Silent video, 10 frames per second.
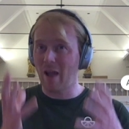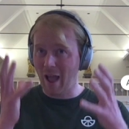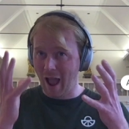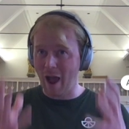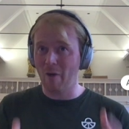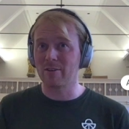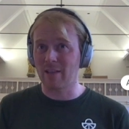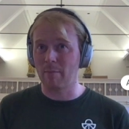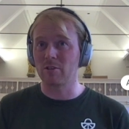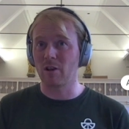how
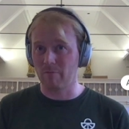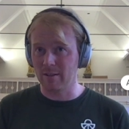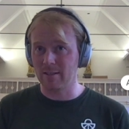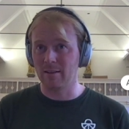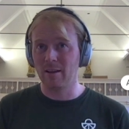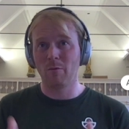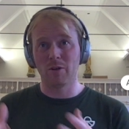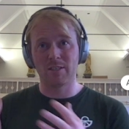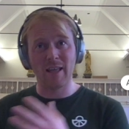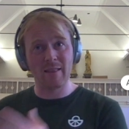assignments are written, which
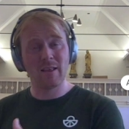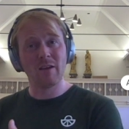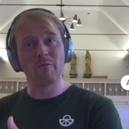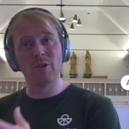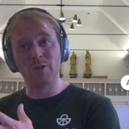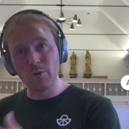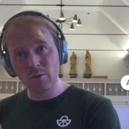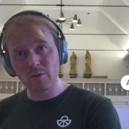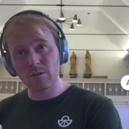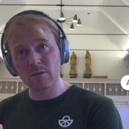then
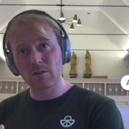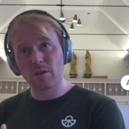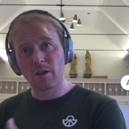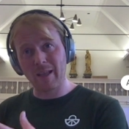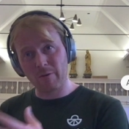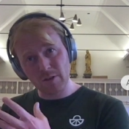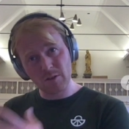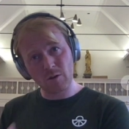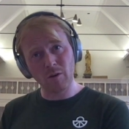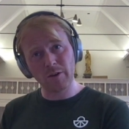increases the
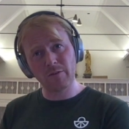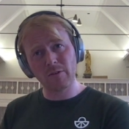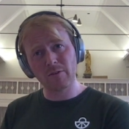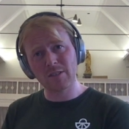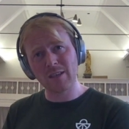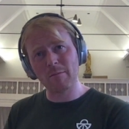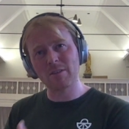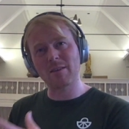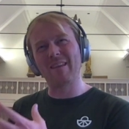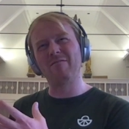quality of those assignments
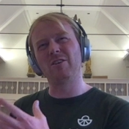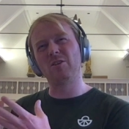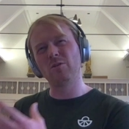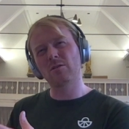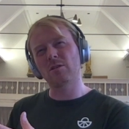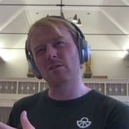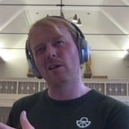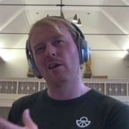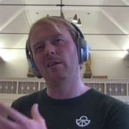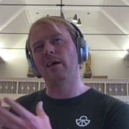and reduces
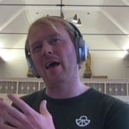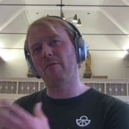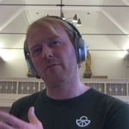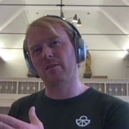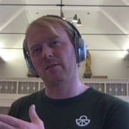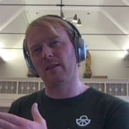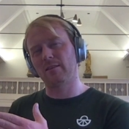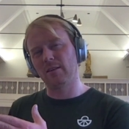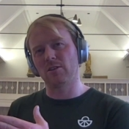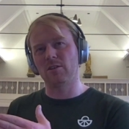the effort that
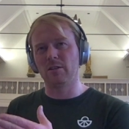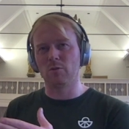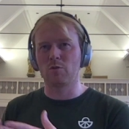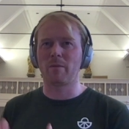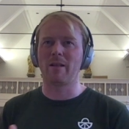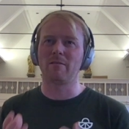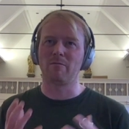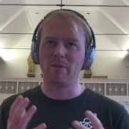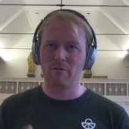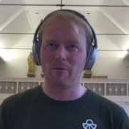teachers need to spend
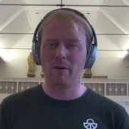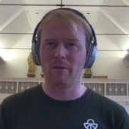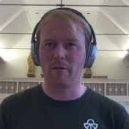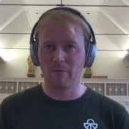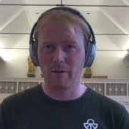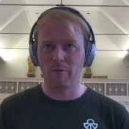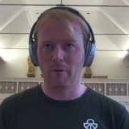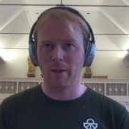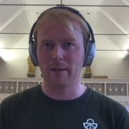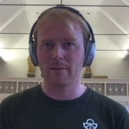reviewing
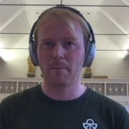it.